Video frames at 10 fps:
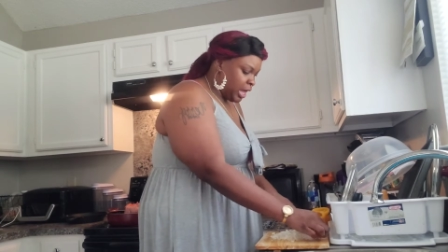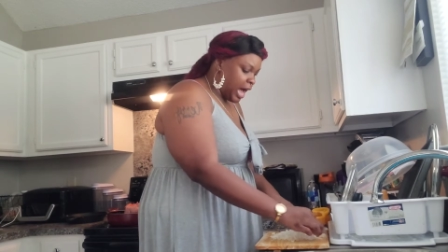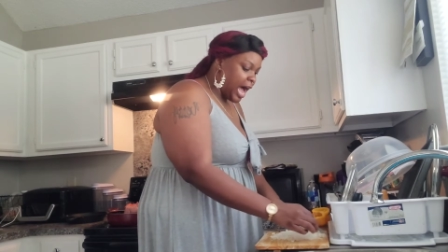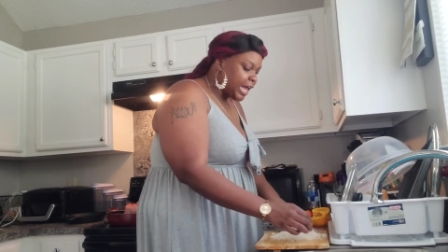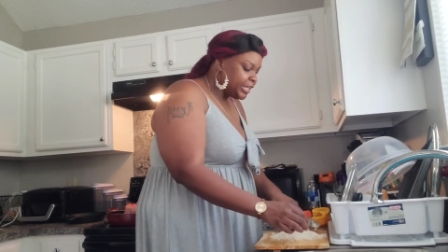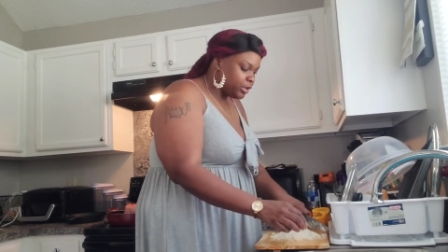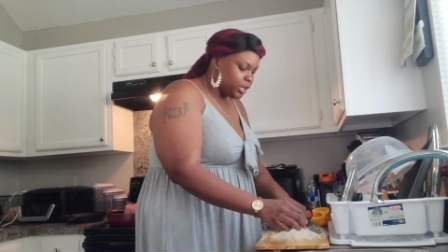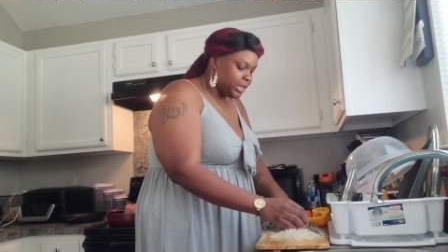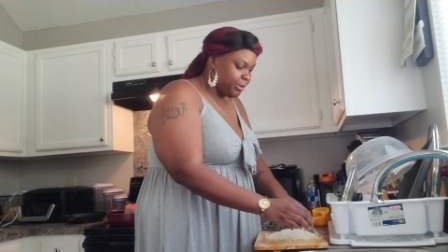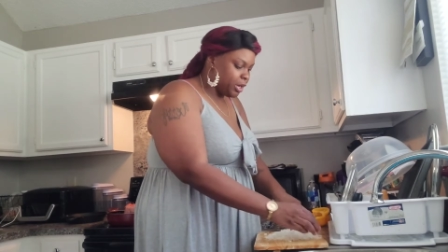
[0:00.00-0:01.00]
I've
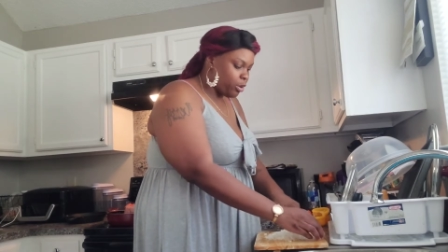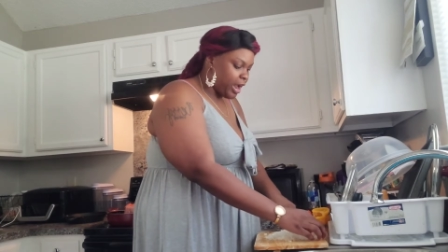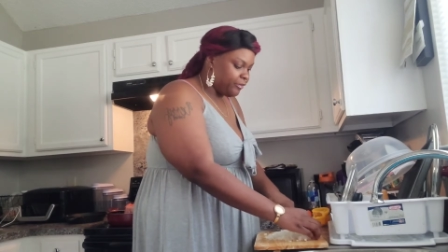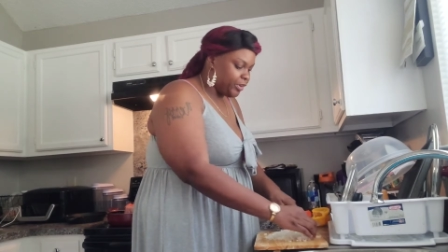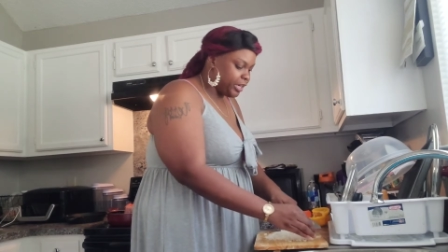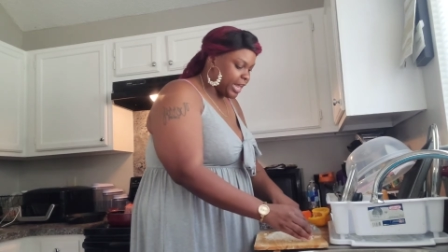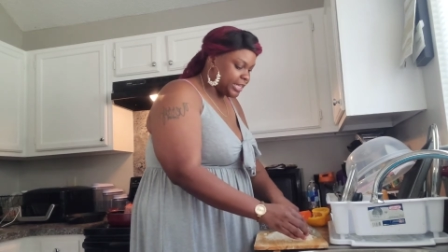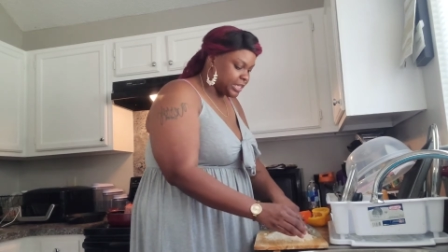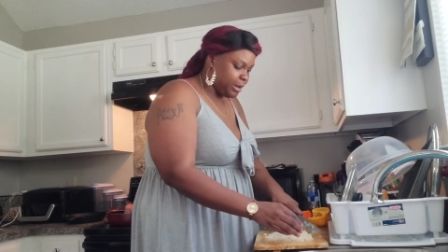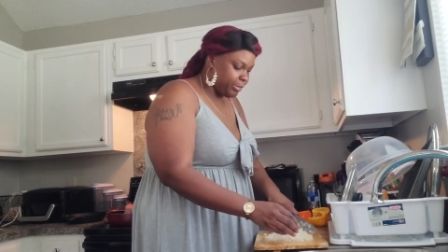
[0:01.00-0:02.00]
literally been crying for the
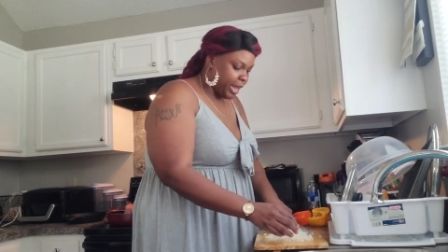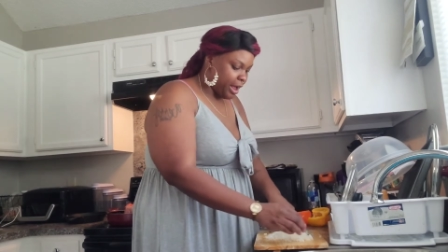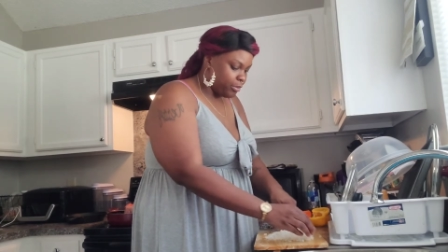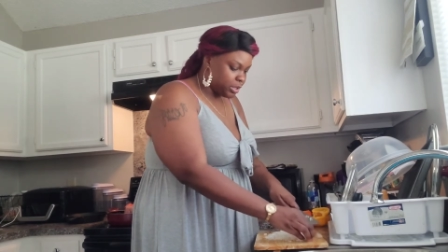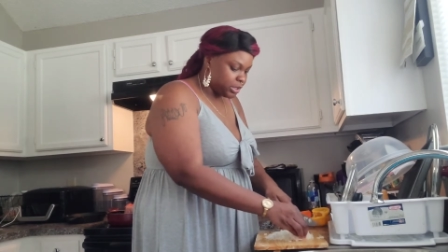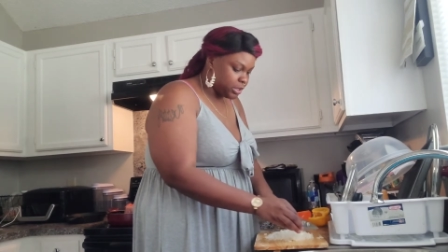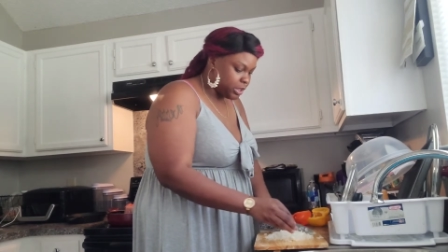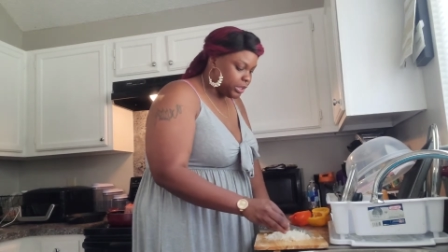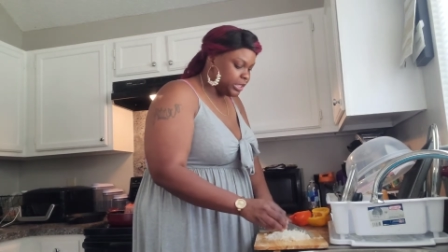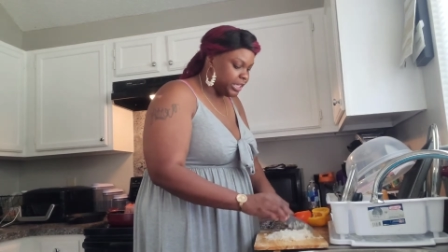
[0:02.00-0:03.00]
last couple of hours.
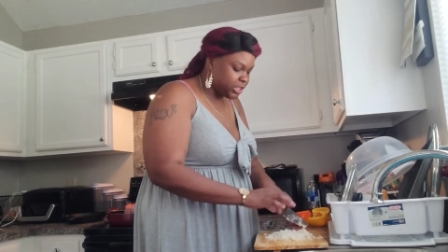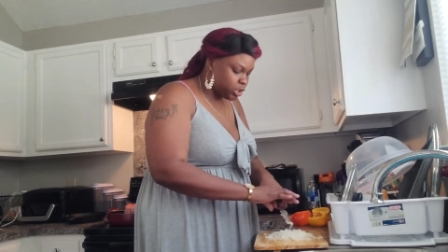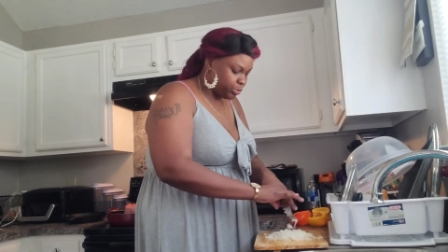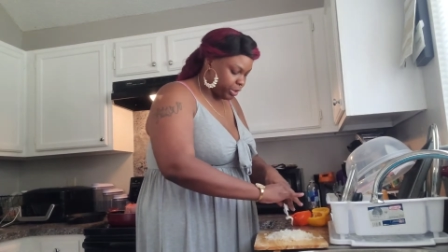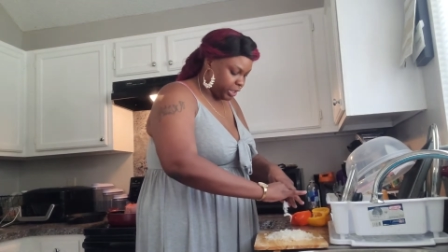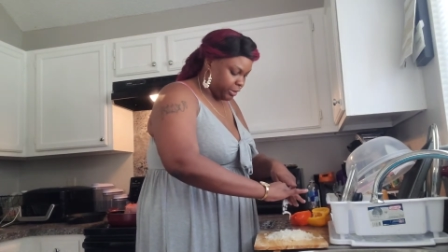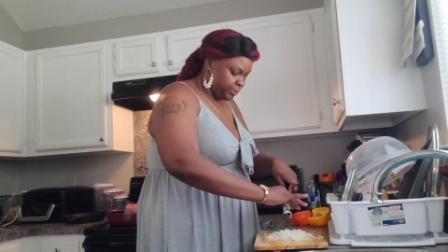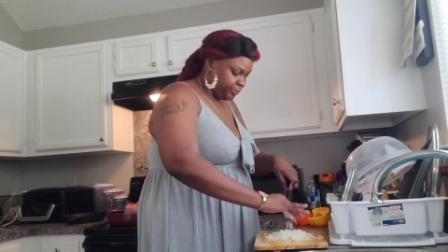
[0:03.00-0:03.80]
Literally.